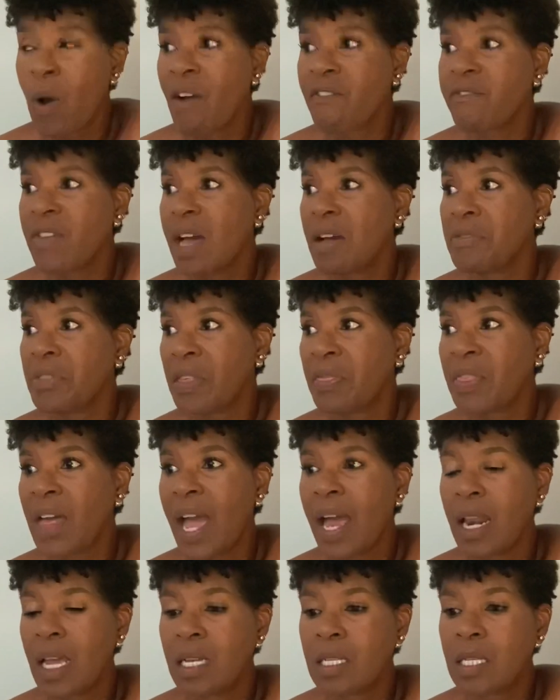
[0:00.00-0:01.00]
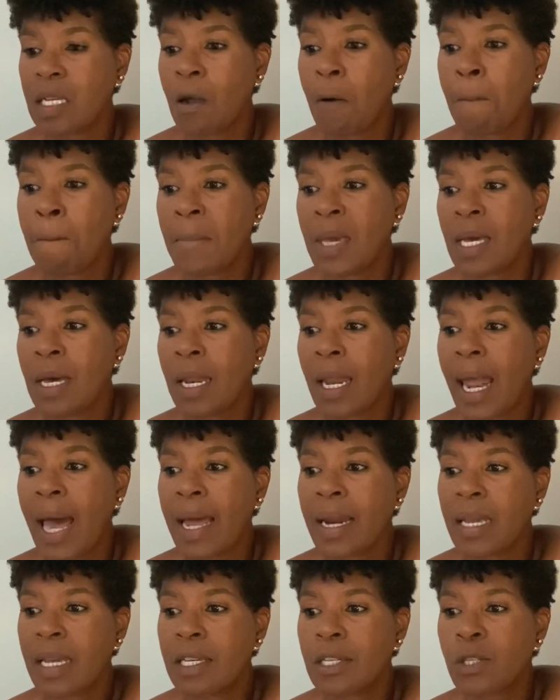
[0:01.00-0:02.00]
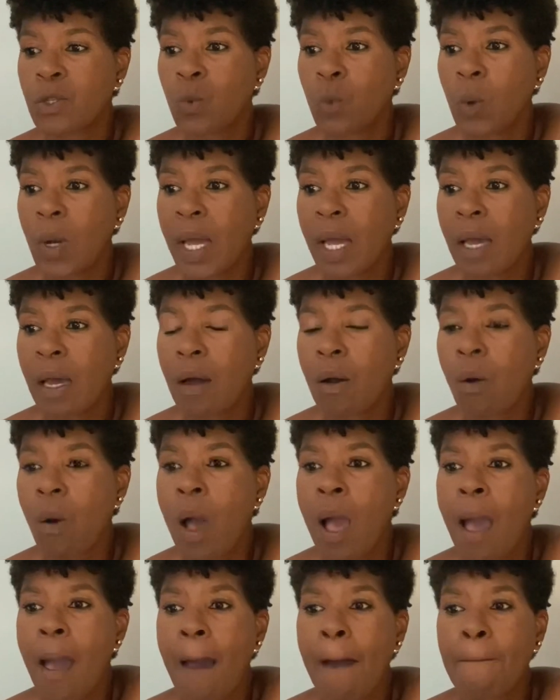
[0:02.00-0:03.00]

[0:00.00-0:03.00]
I found that that has helped me a lot as well